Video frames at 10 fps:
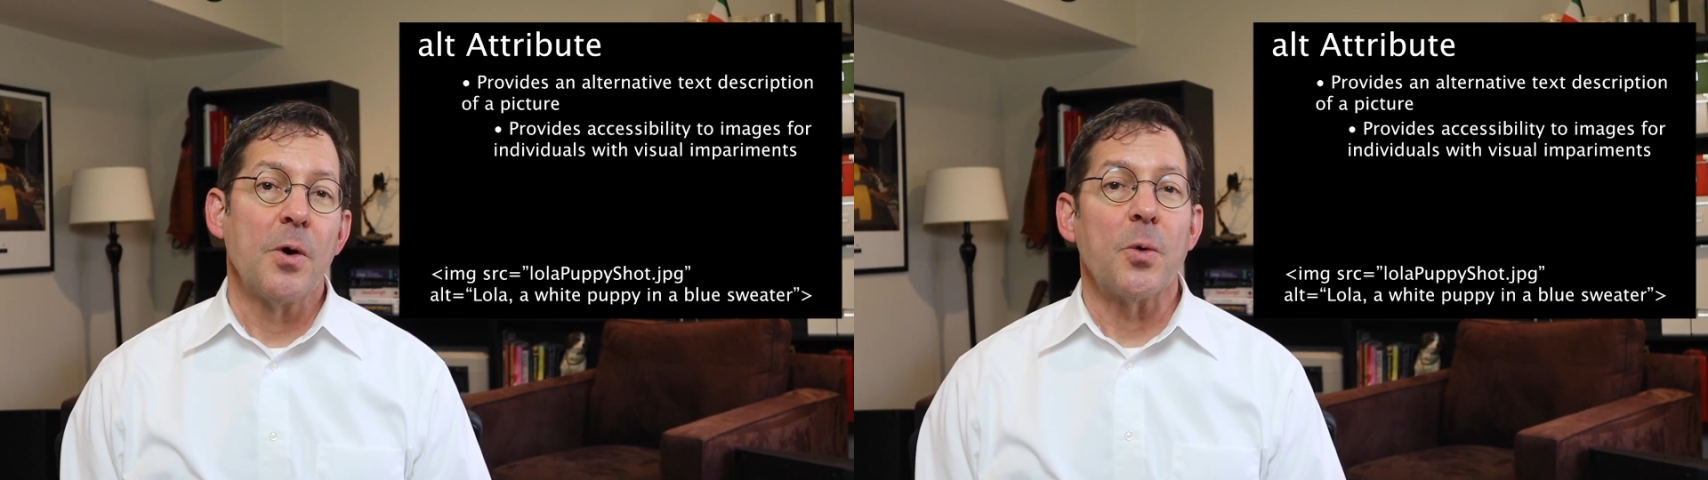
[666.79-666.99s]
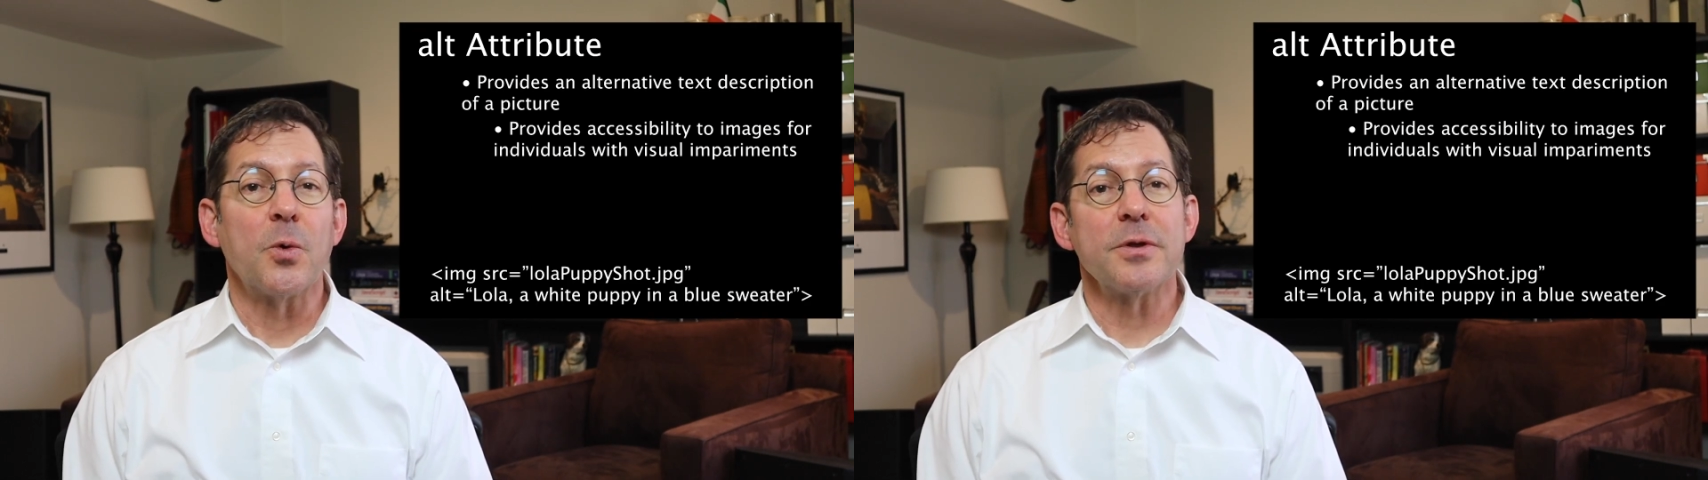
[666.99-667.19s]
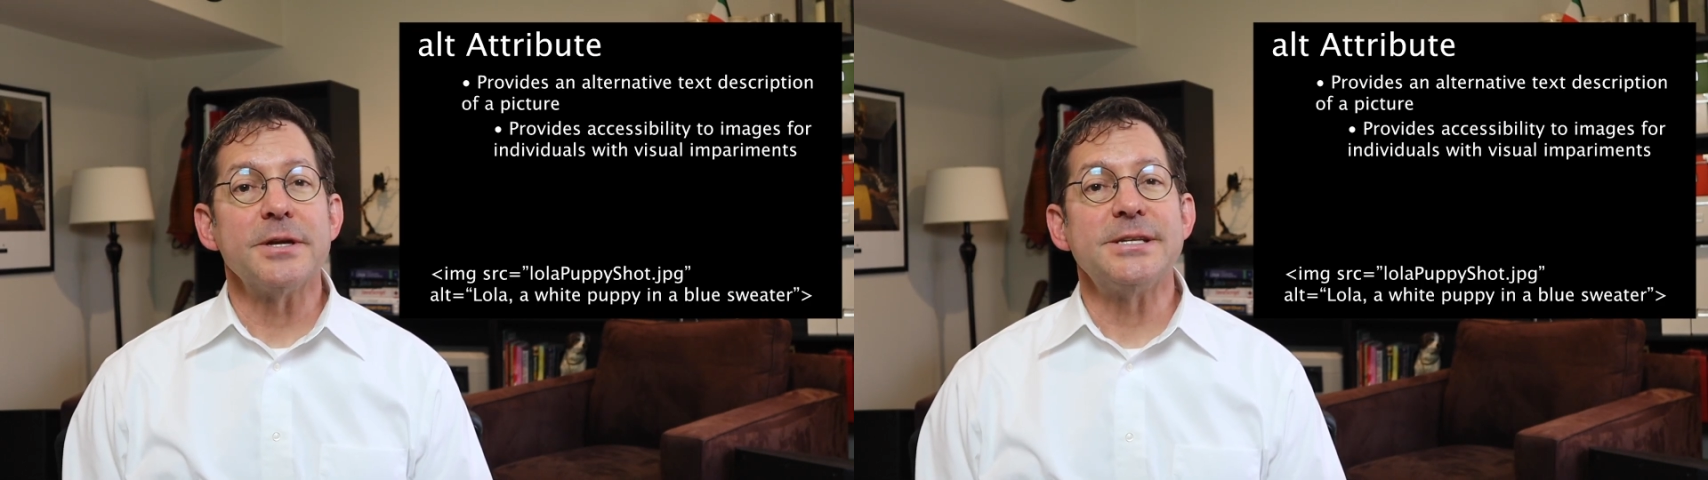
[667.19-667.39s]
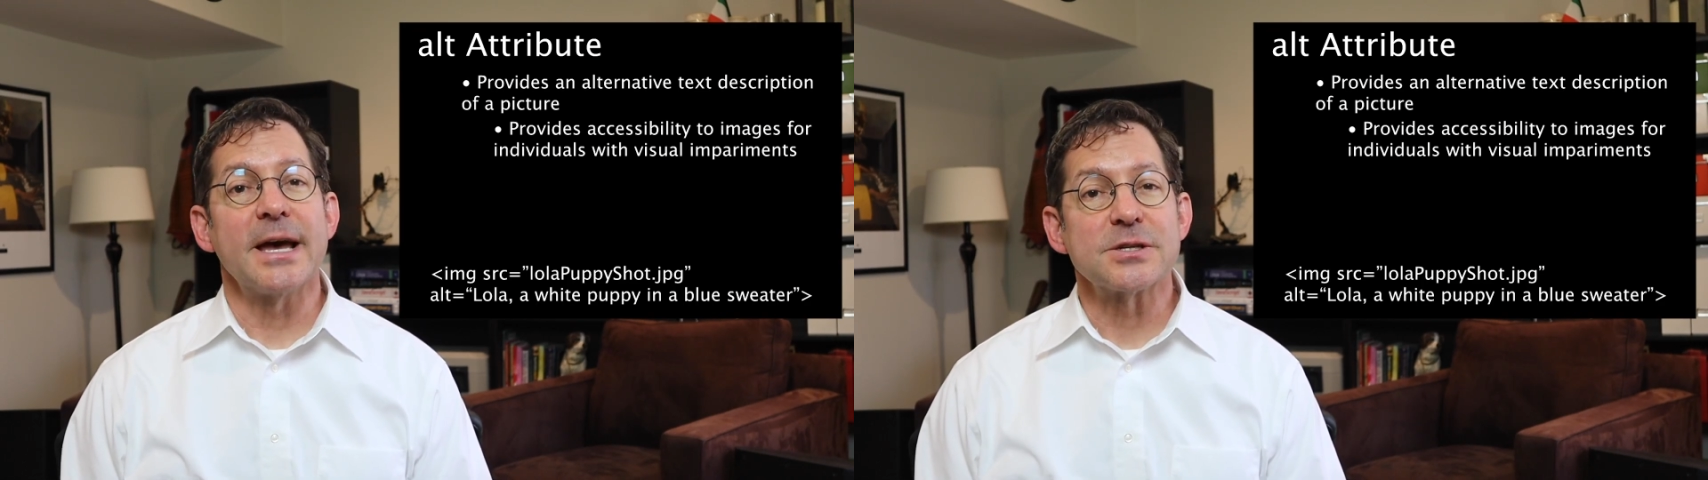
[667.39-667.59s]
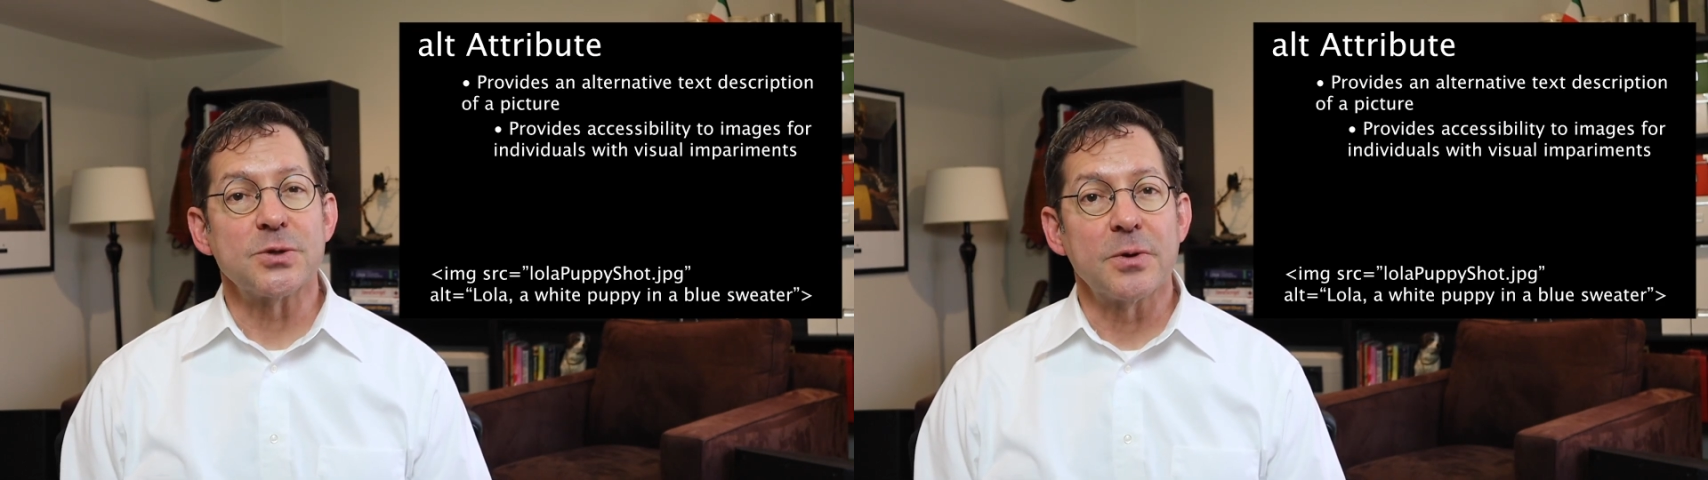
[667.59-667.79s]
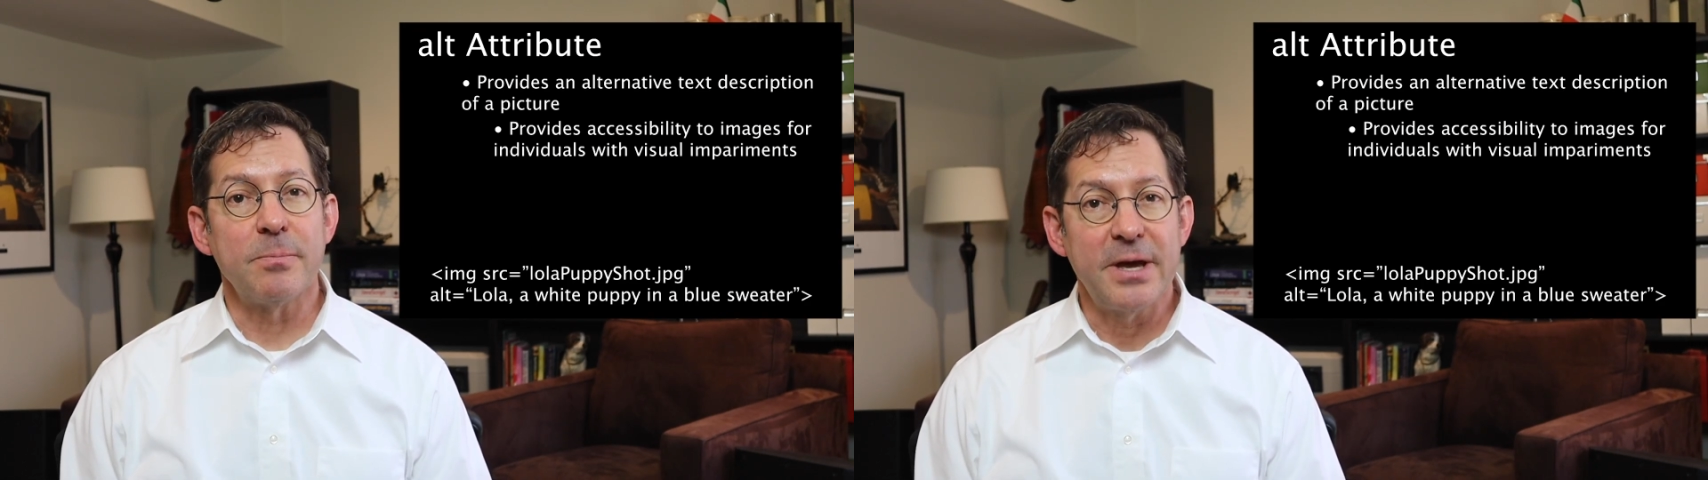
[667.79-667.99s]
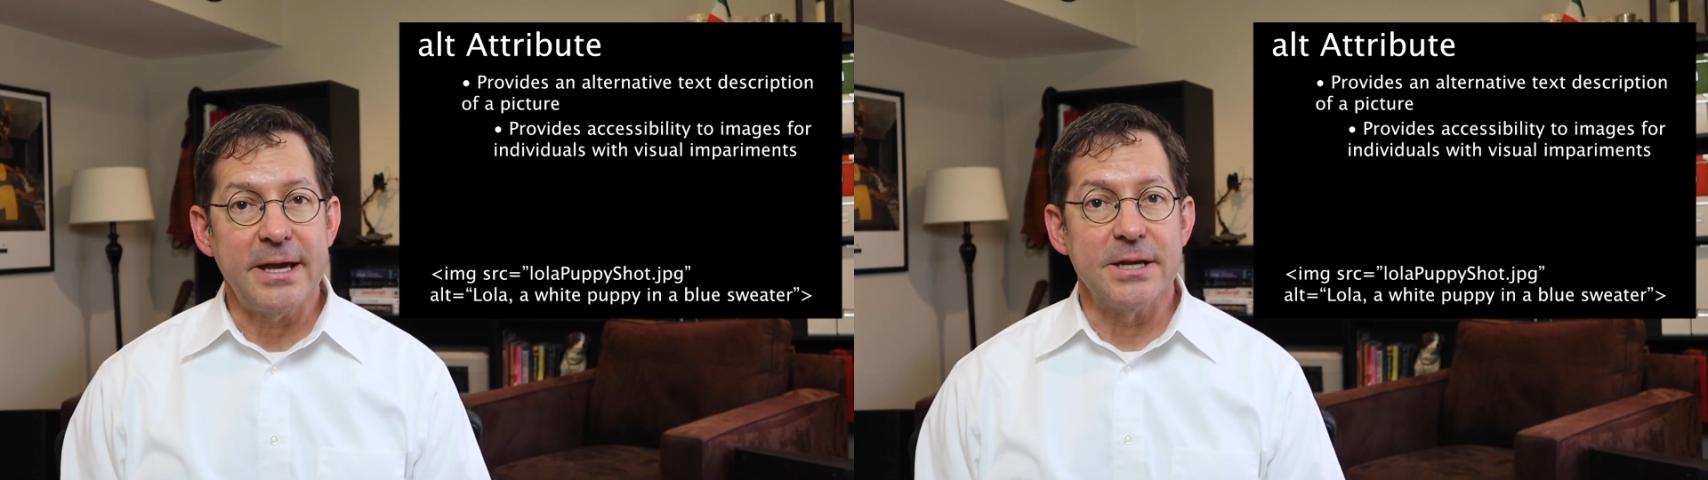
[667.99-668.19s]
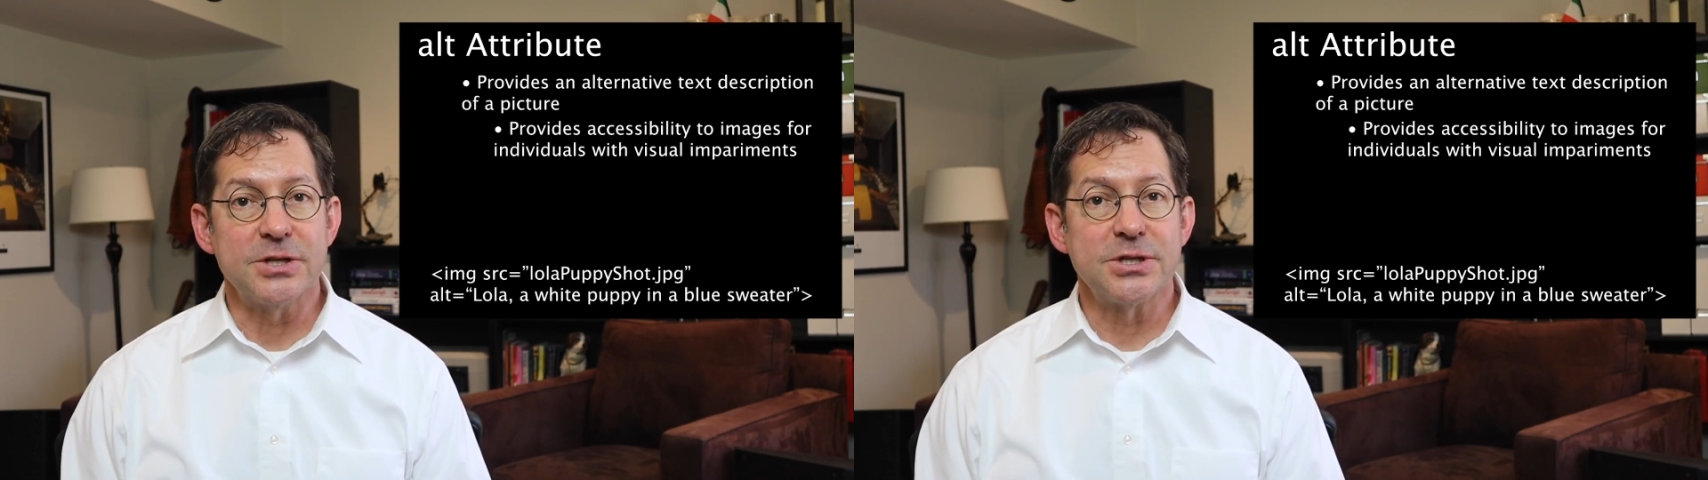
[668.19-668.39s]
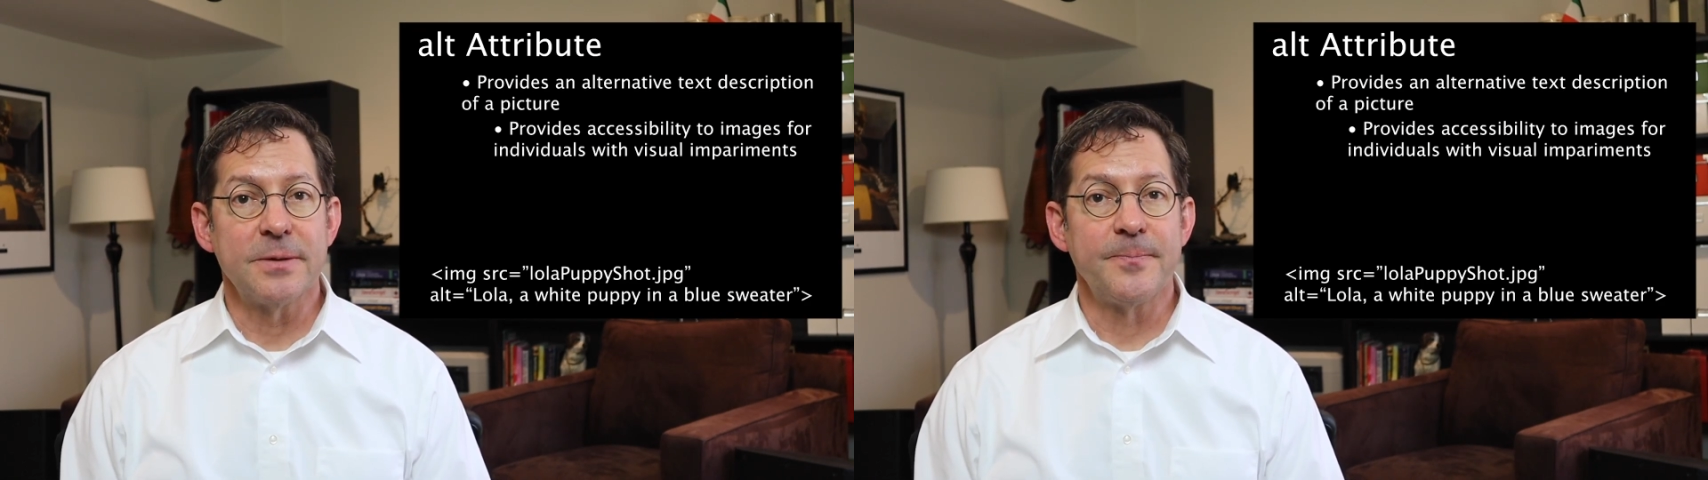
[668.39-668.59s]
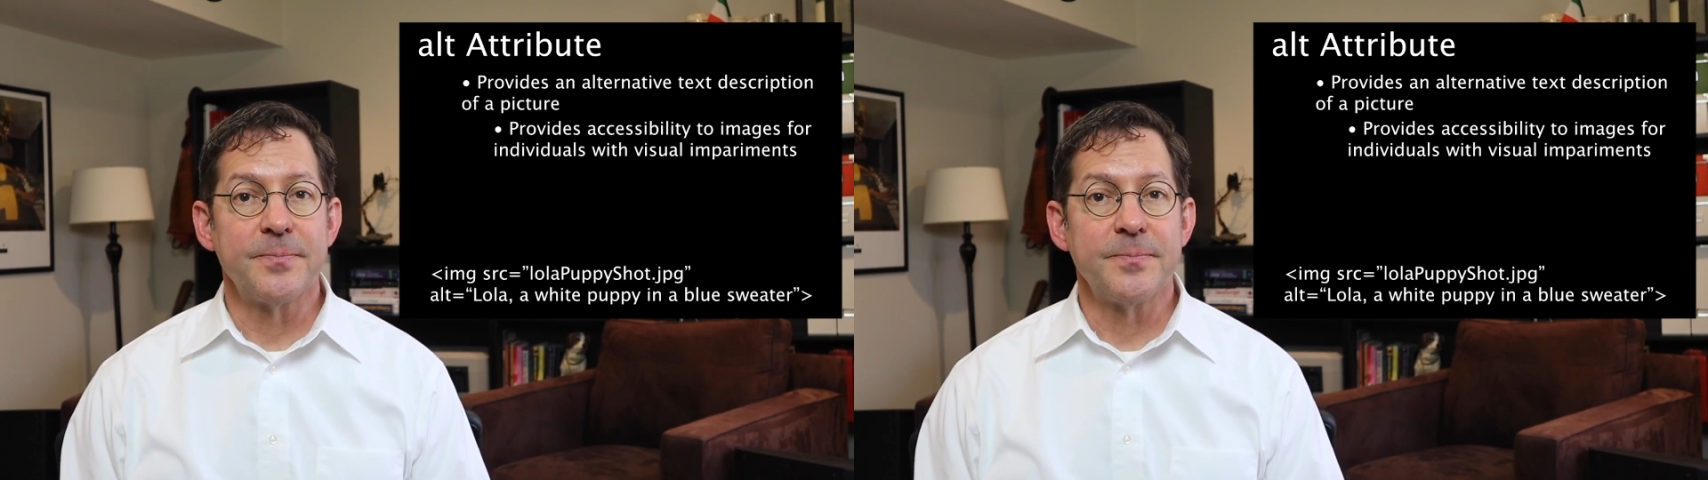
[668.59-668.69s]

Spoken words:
or the text on a page.